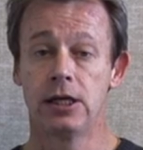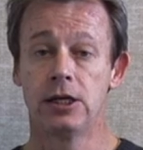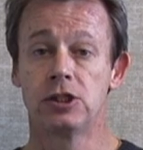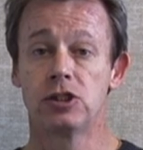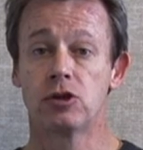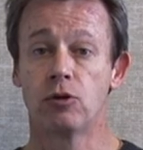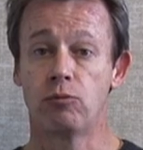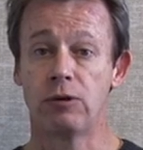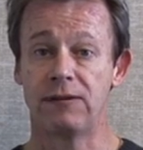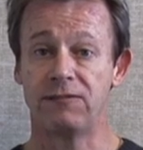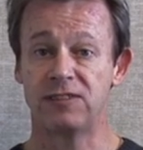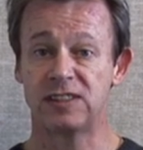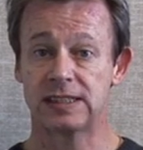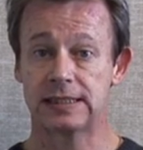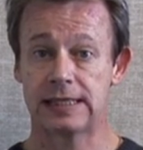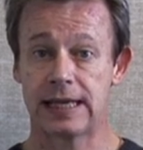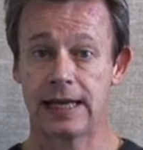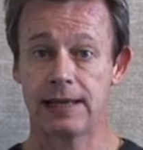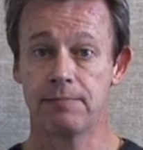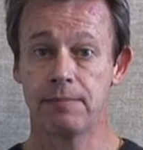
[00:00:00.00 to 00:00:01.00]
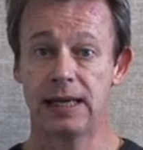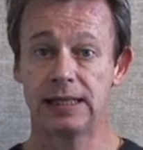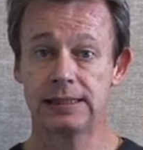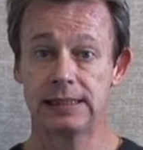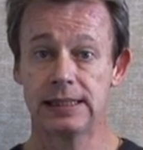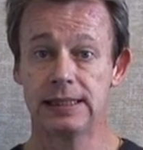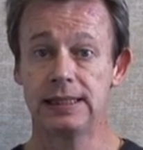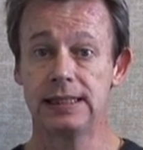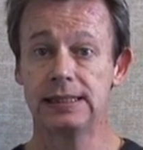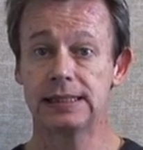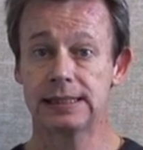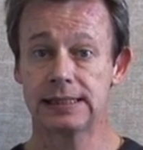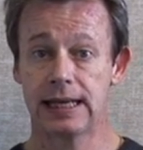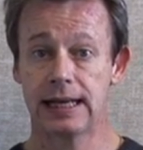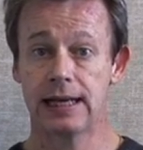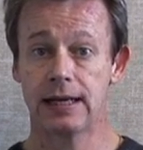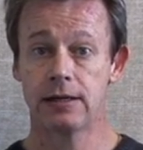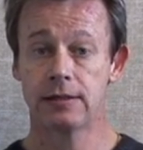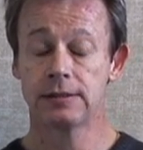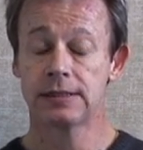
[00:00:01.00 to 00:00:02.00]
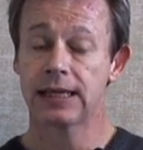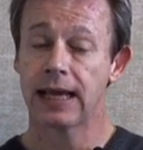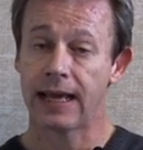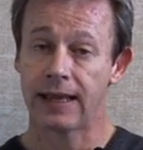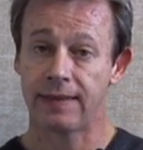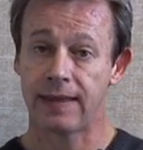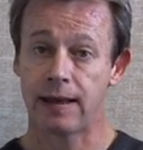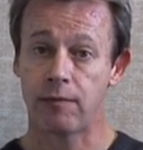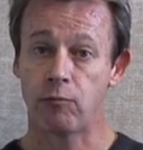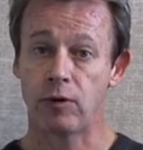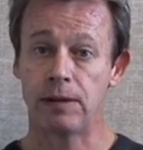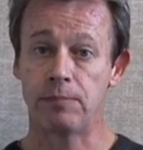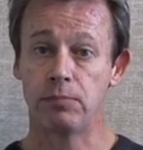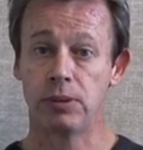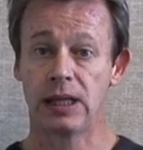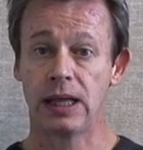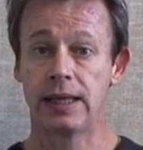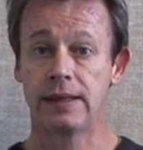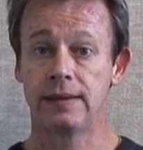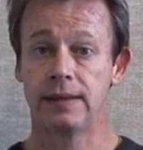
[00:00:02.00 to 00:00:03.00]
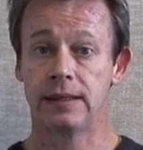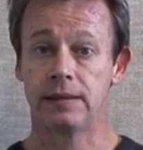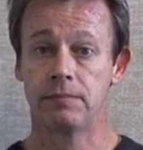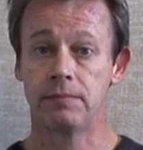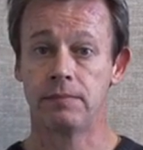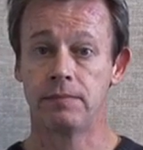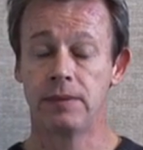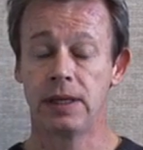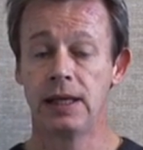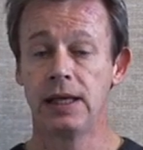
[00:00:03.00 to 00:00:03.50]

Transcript: So we've segmented the sounds and then we blend them.